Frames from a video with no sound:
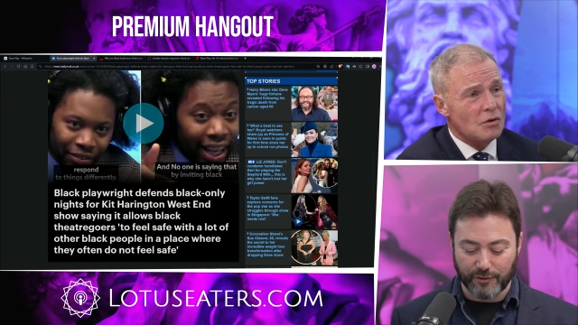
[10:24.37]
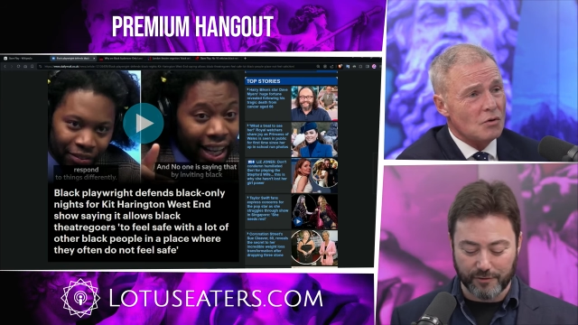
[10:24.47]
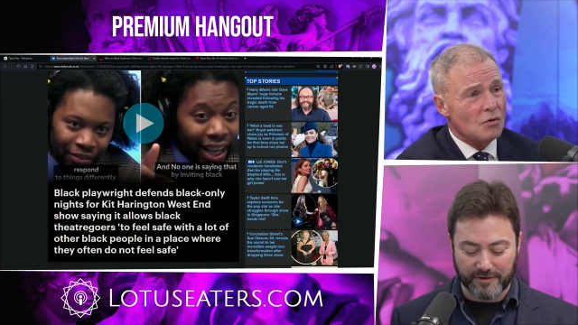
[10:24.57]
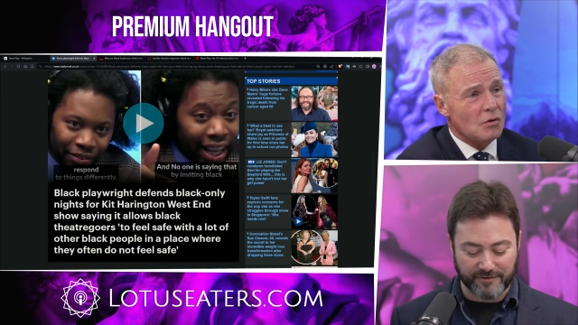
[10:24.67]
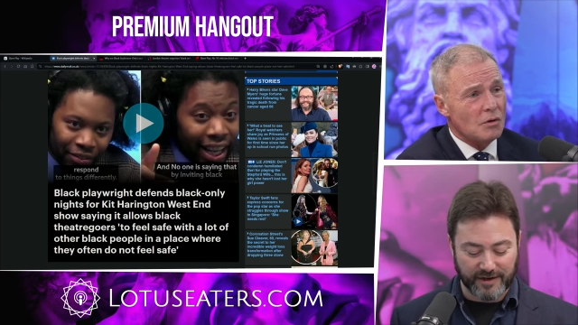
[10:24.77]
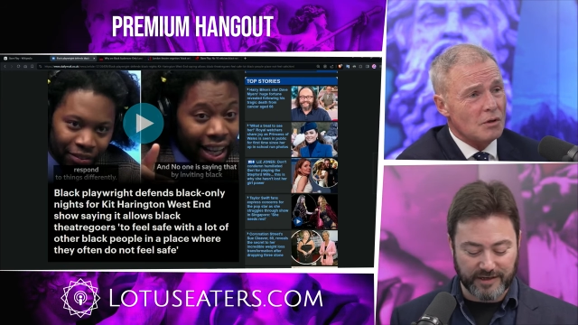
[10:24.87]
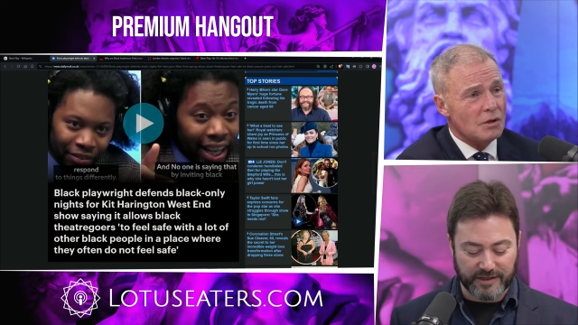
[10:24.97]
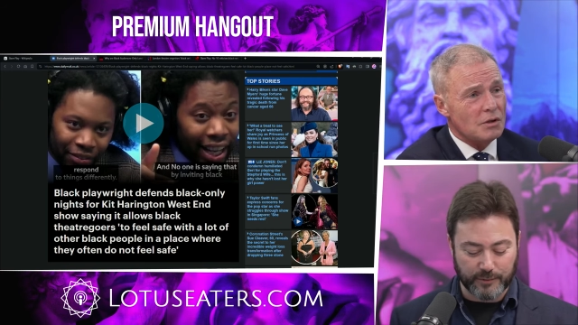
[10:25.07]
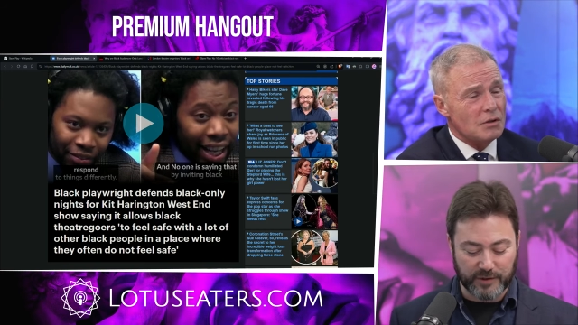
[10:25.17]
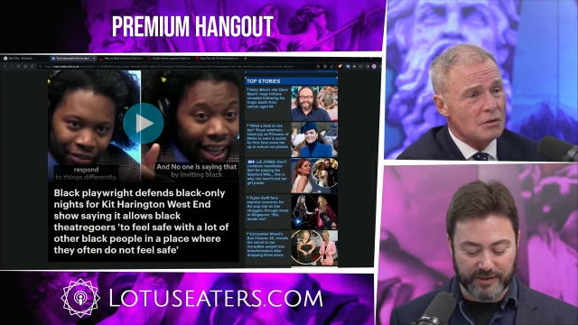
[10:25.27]
Speaker 1: you're
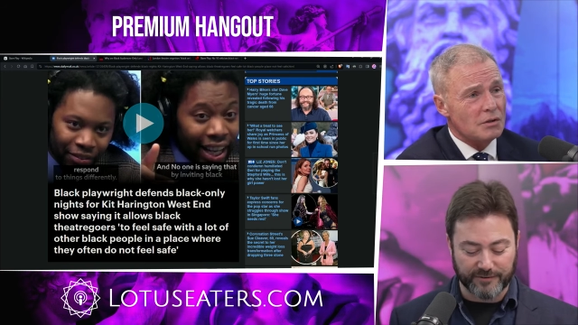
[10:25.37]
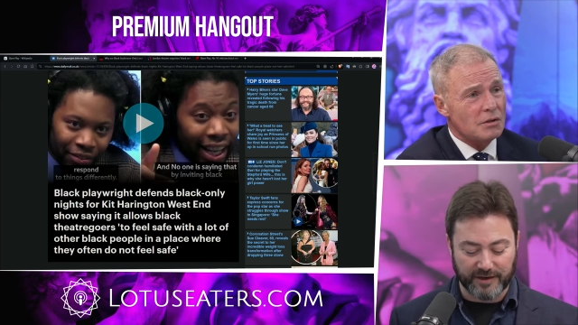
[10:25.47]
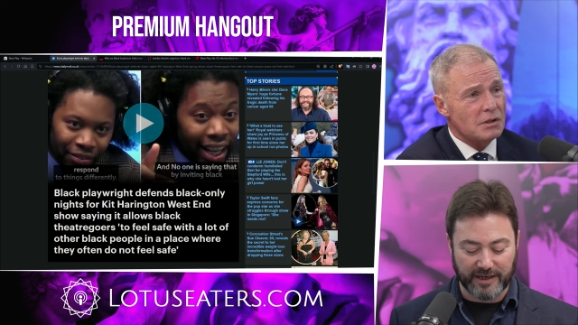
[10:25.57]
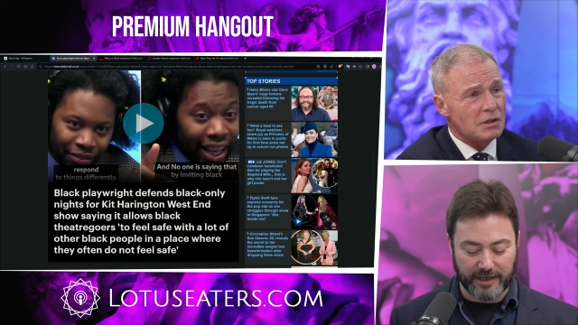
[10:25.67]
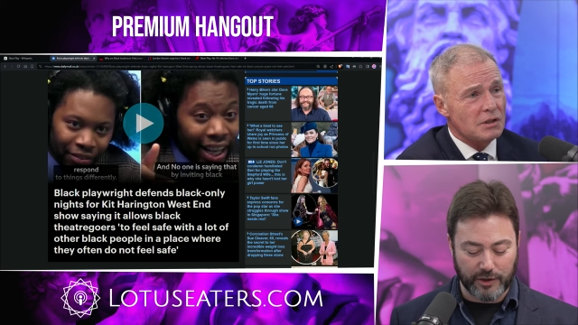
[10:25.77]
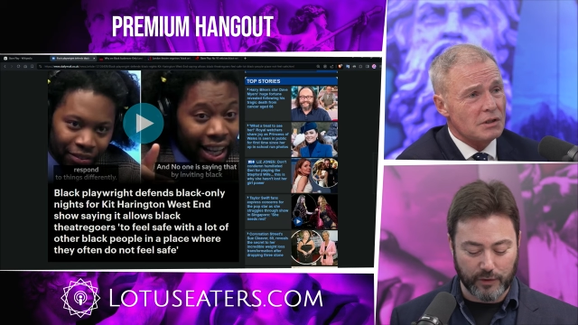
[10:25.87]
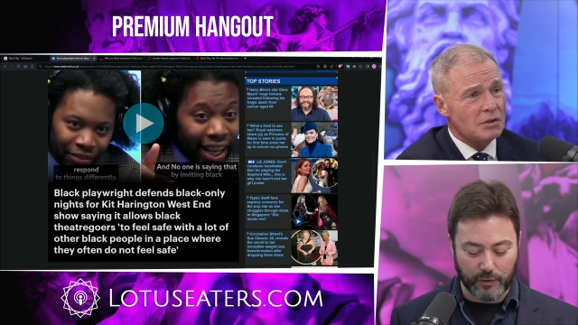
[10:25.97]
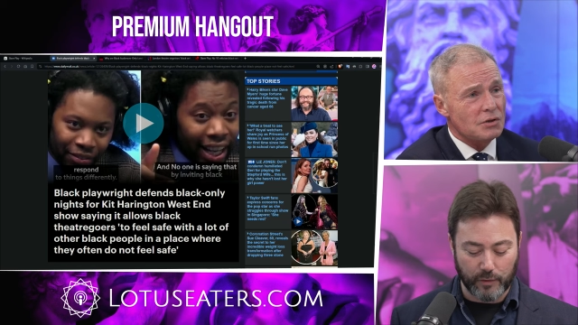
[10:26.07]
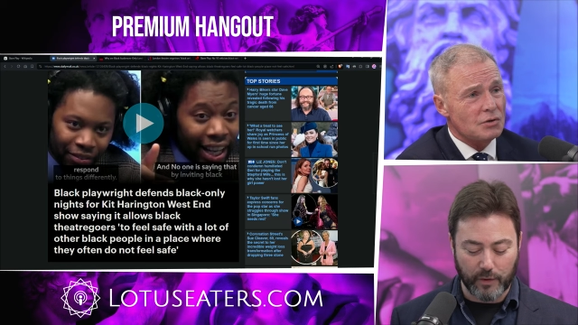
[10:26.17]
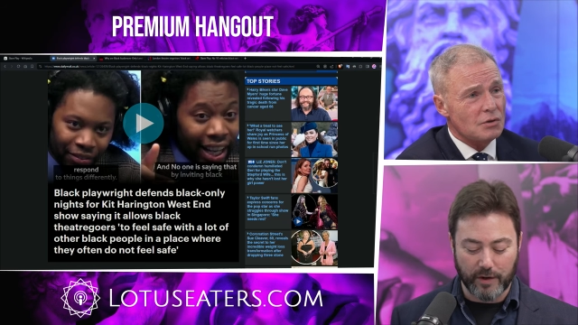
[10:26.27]
invited specifically
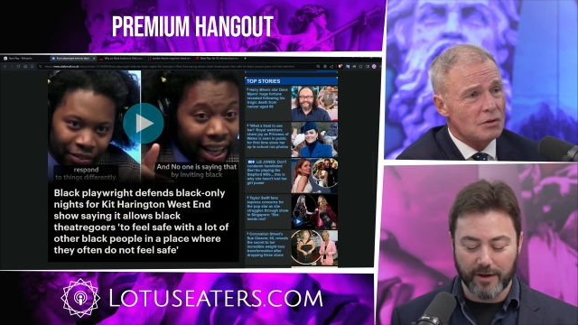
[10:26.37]
you.